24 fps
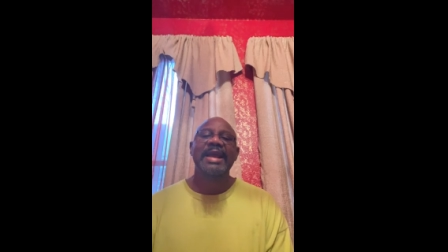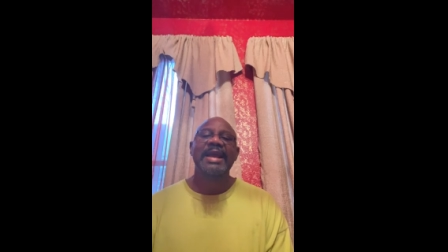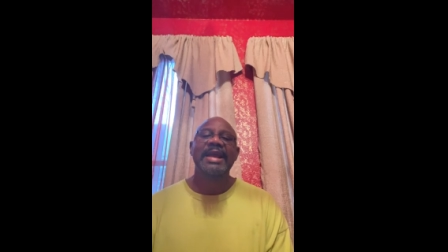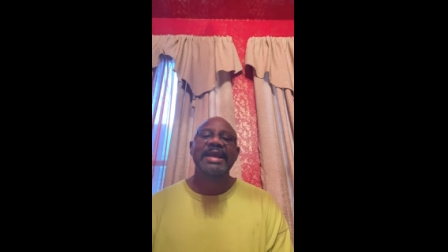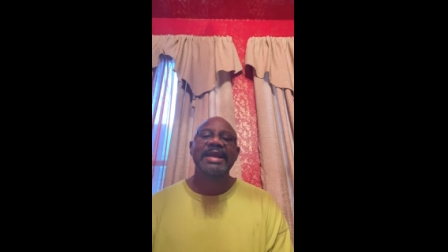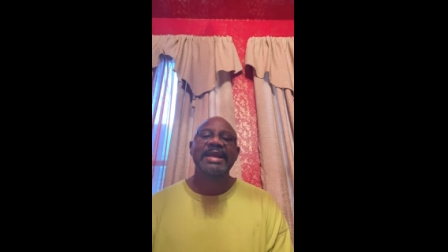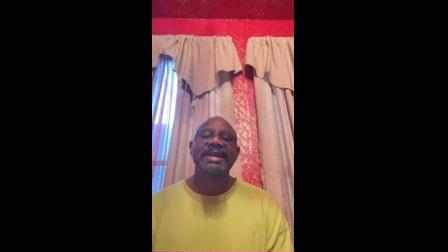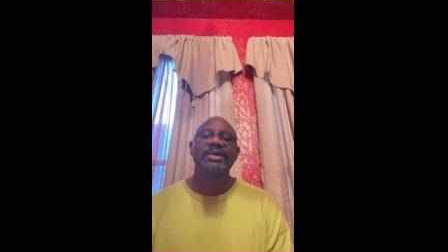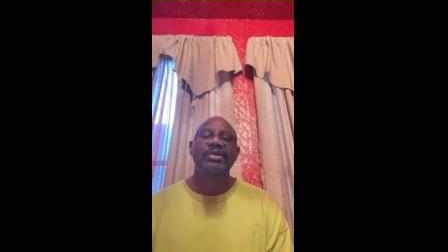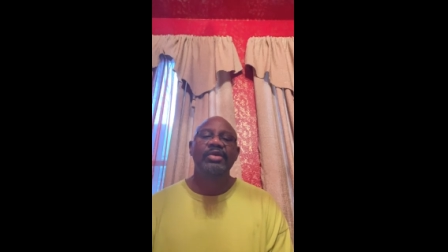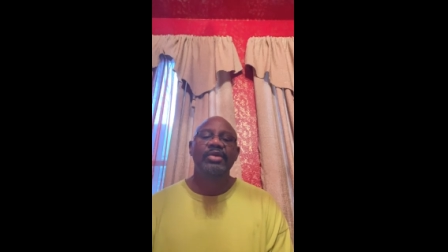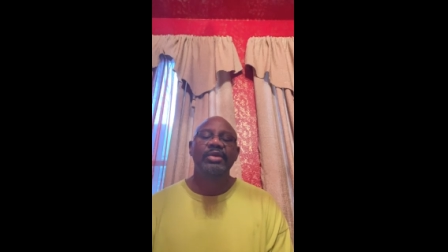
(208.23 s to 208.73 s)

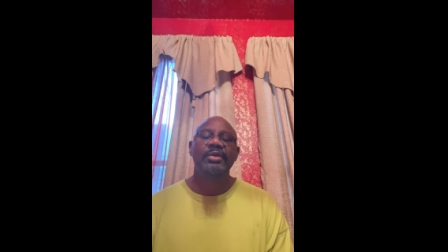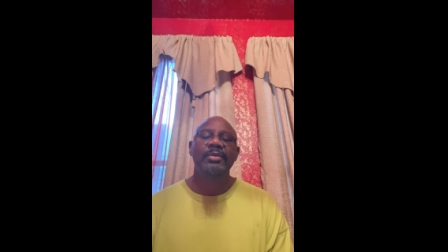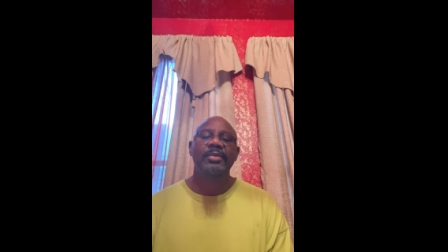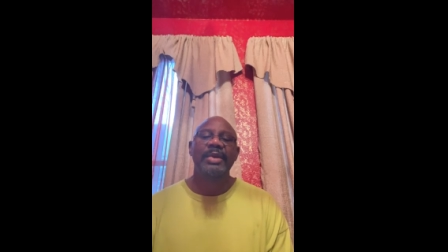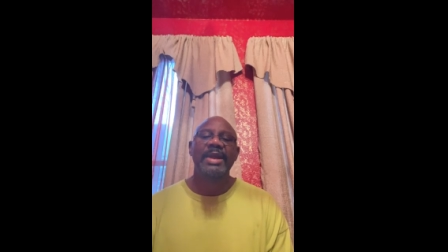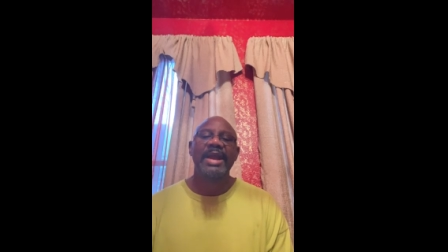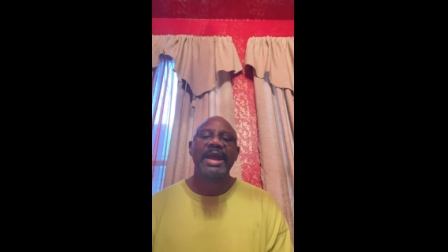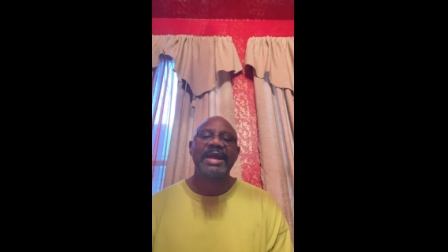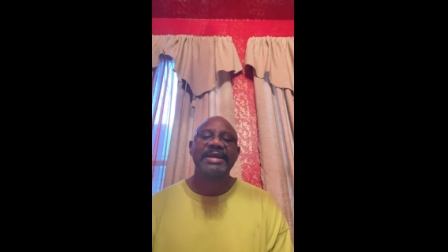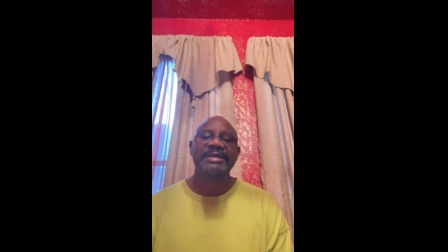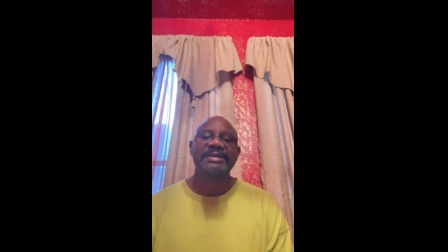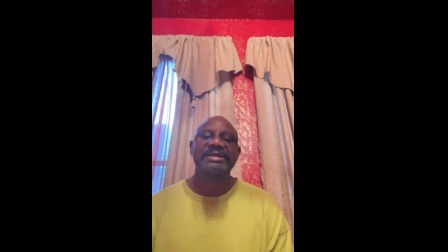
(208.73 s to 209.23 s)
He know the
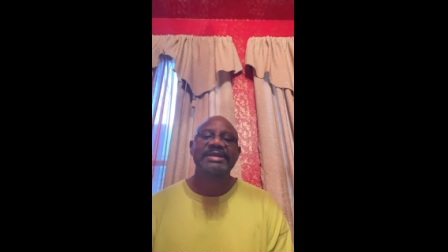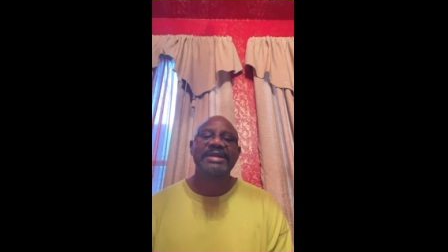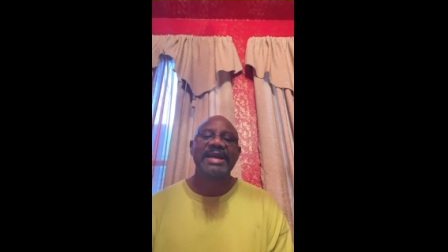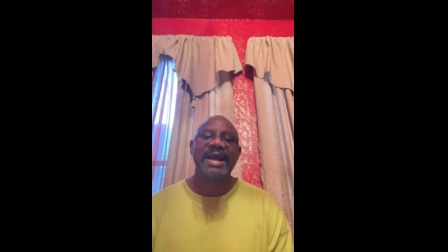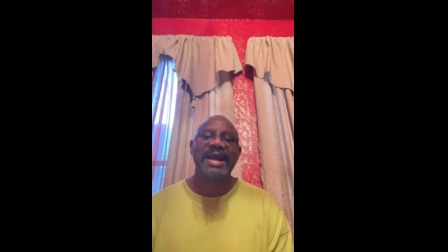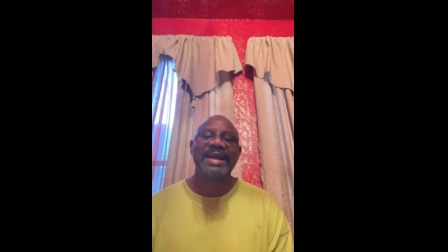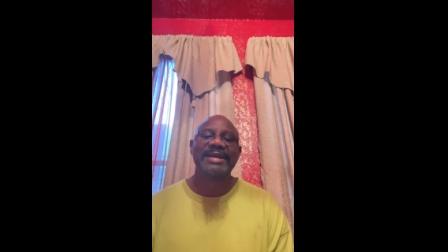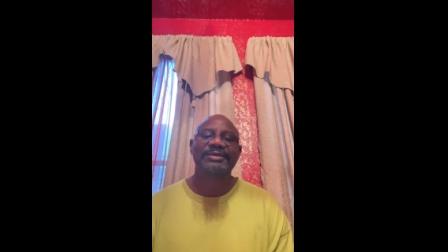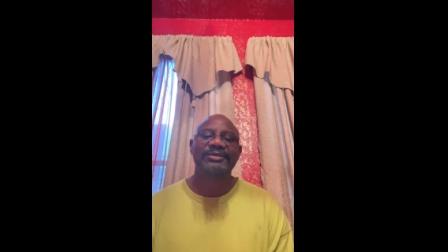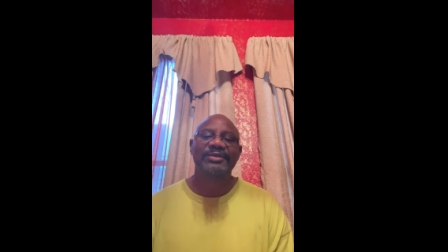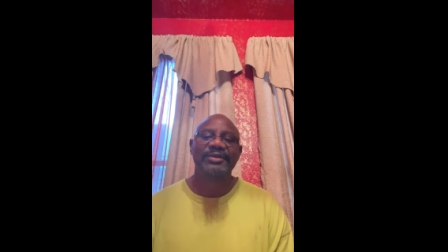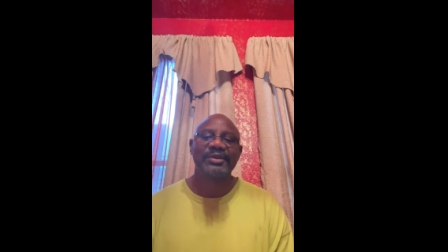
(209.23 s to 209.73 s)
plans He
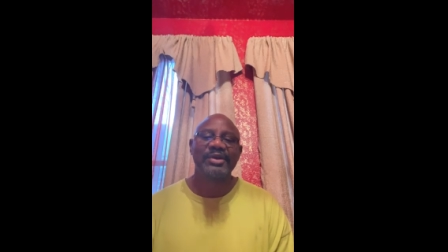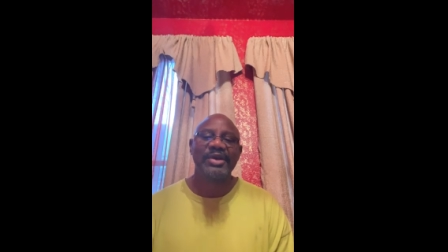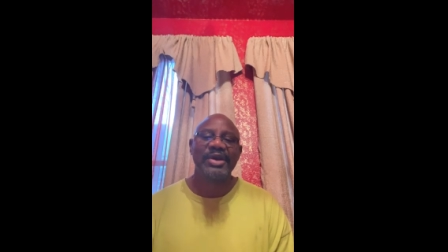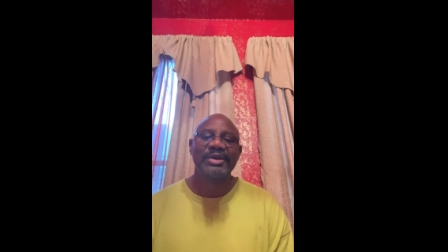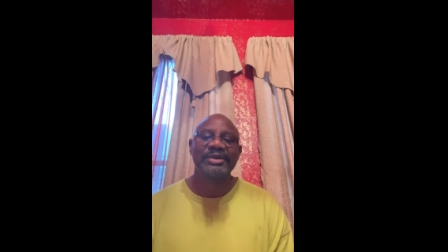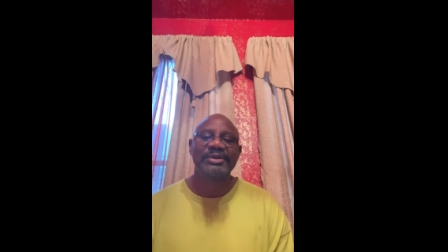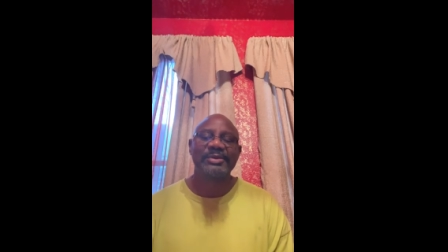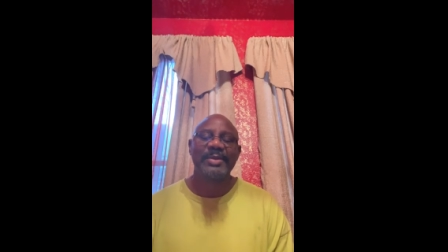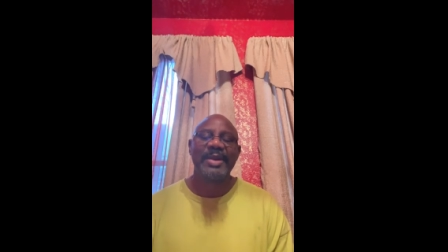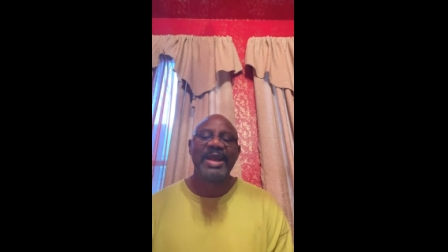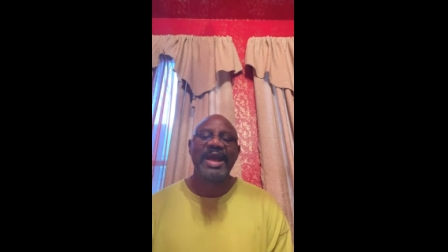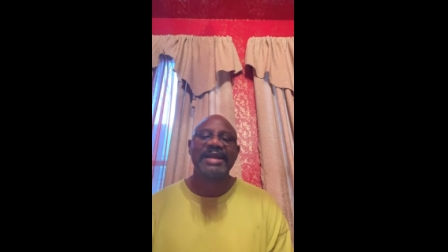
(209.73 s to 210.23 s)
has for
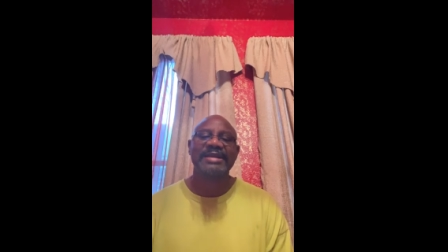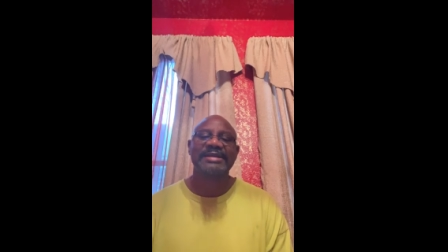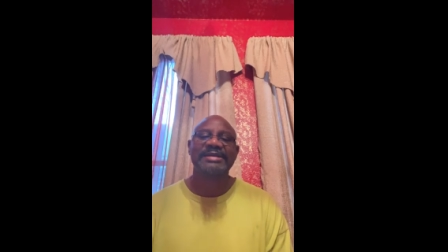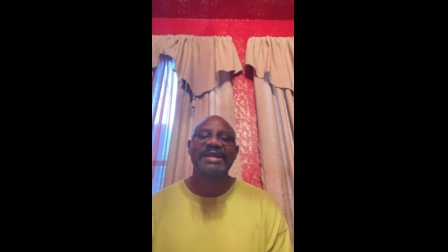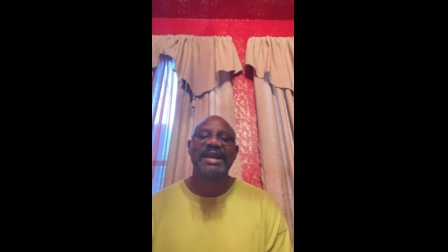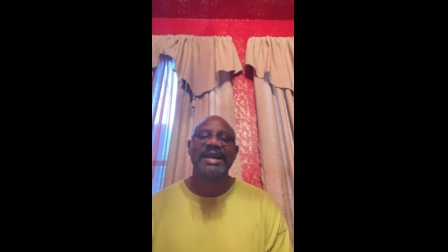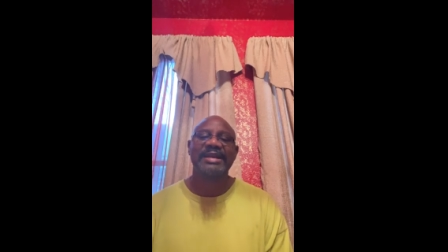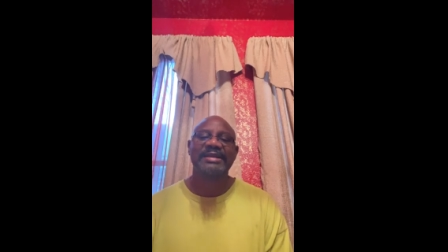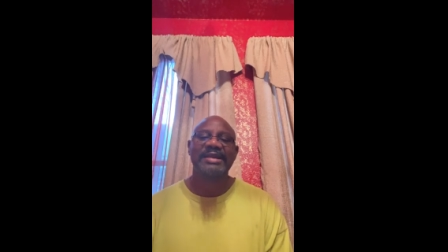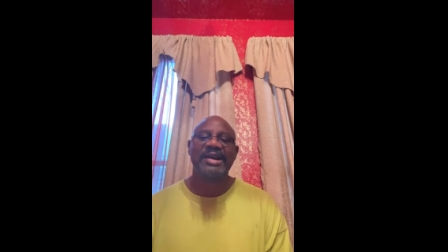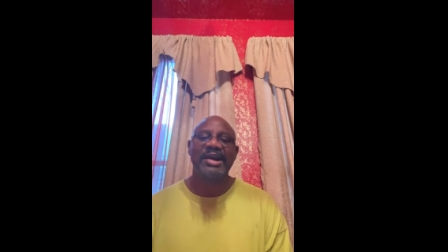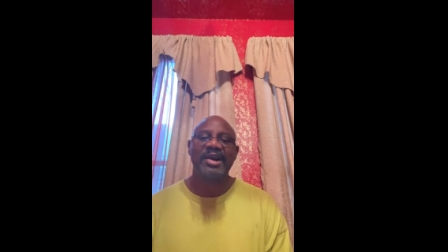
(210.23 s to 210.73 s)
us.
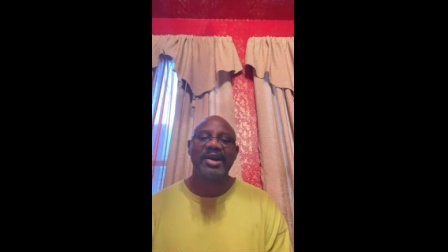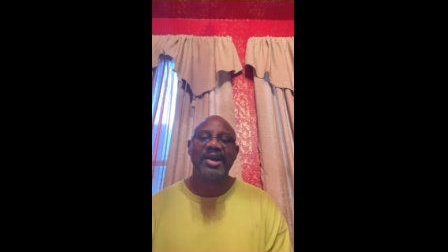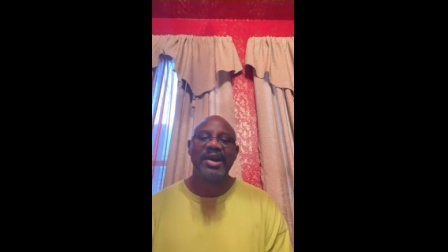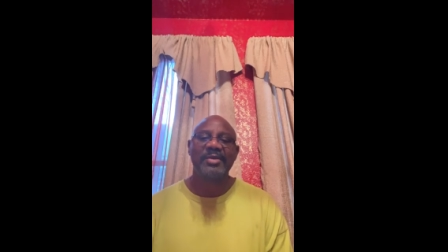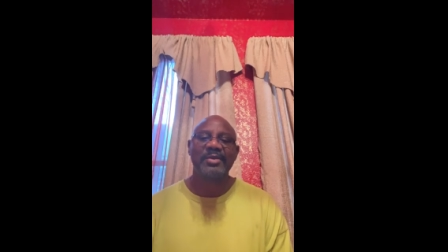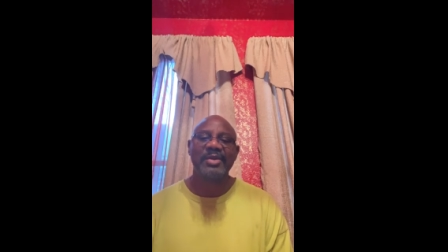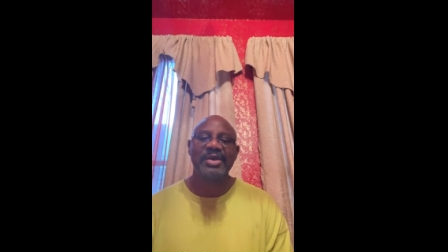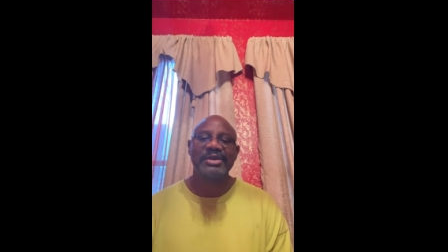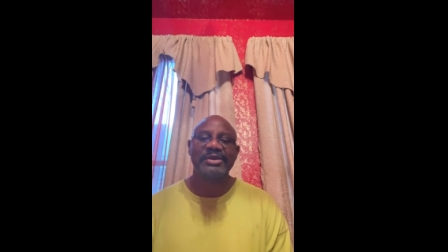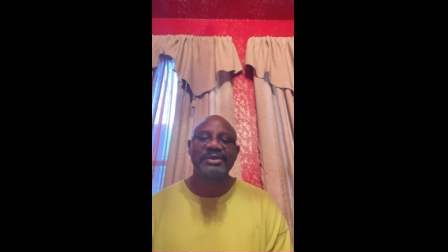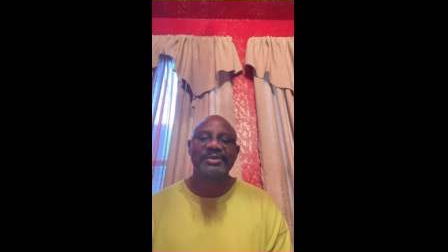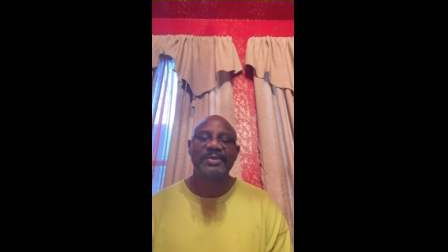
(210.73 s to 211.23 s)
Plans not to
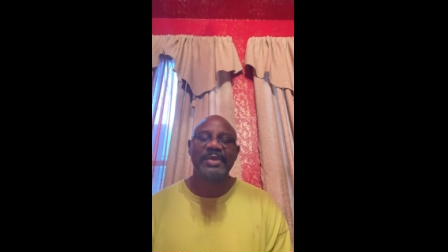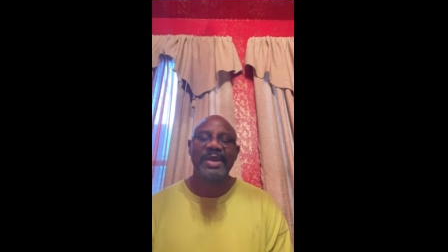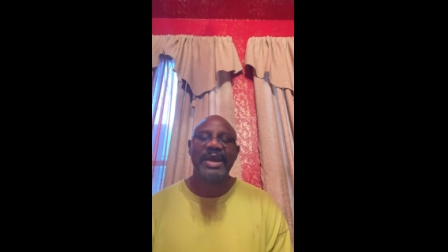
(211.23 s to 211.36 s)
harm us.